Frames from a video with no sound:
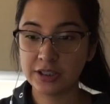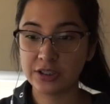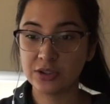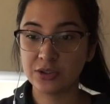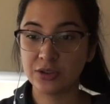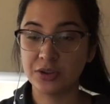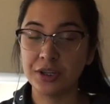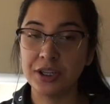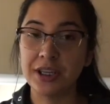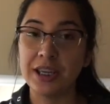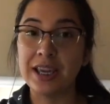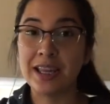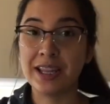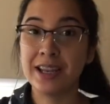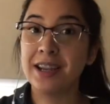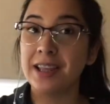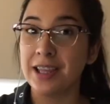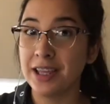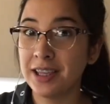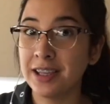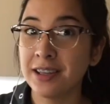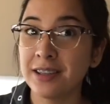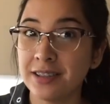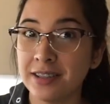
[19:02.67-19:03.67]
a story
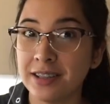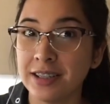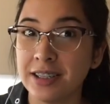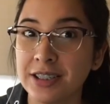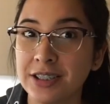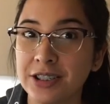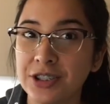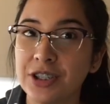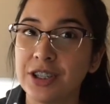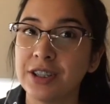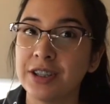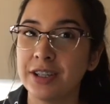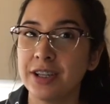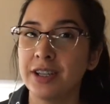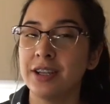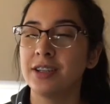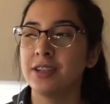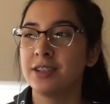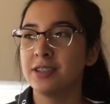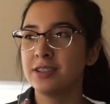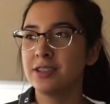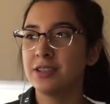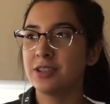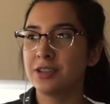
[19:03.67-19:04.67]
in English and
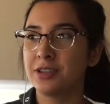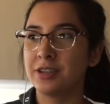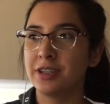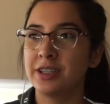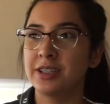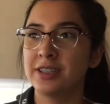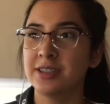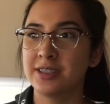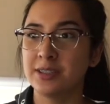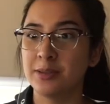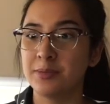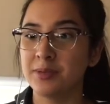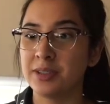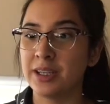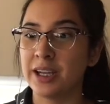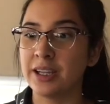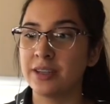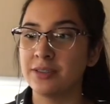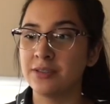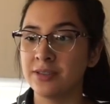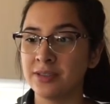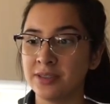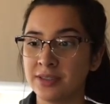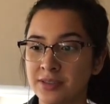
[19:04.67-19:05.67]
then Korean
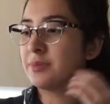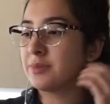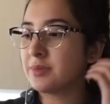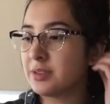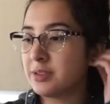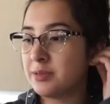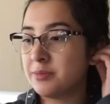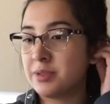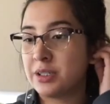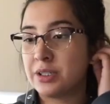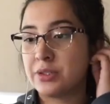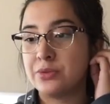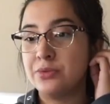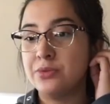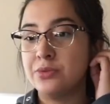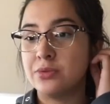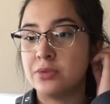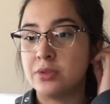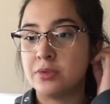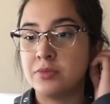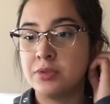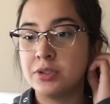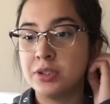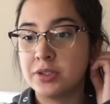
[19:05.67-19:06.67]
subtitles. I'm like,
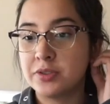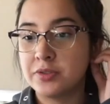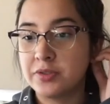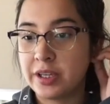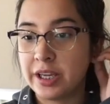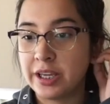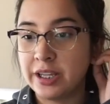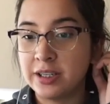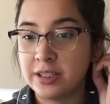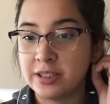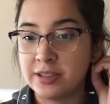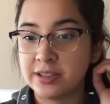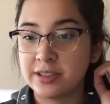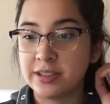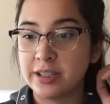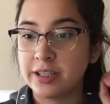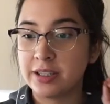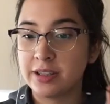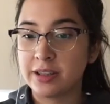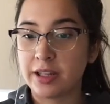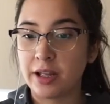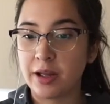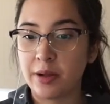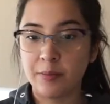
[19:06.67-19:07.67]
ooh, I wonder if K-Nut's
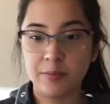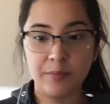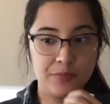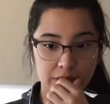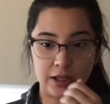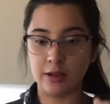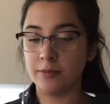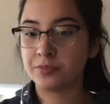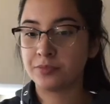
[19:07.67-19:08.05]
like that.